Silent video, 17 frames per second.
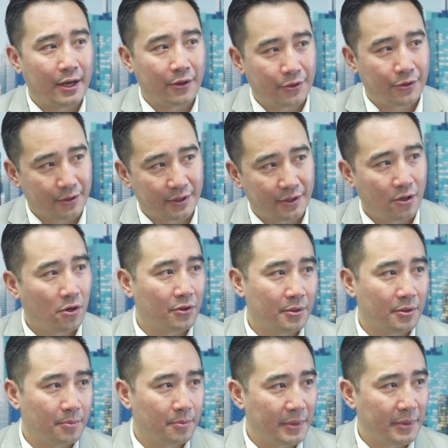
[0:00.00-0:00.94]
they're in all
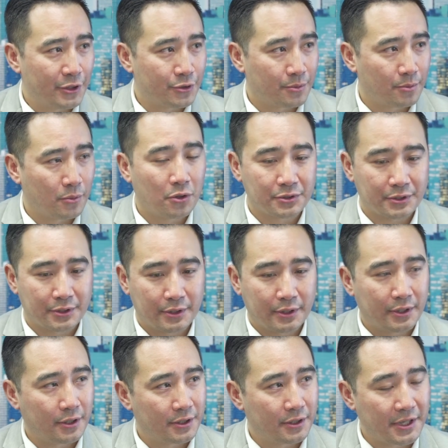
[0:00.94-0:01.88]
the major malls
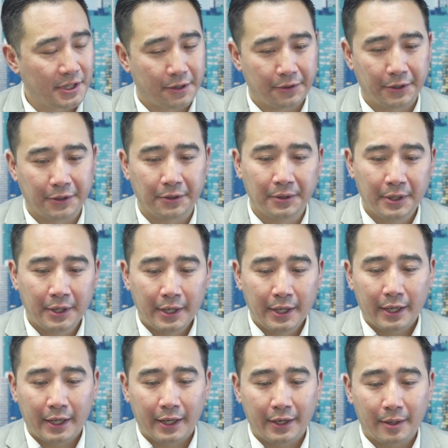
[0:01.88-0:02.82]
in Ontario.
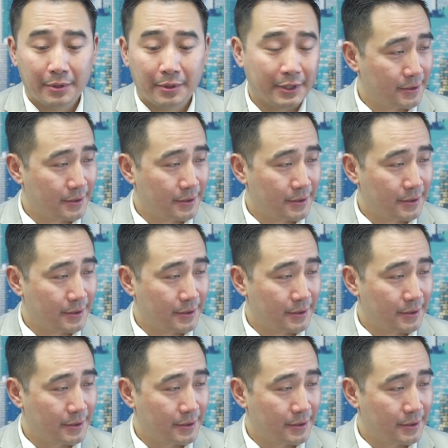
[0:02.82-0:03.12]
And please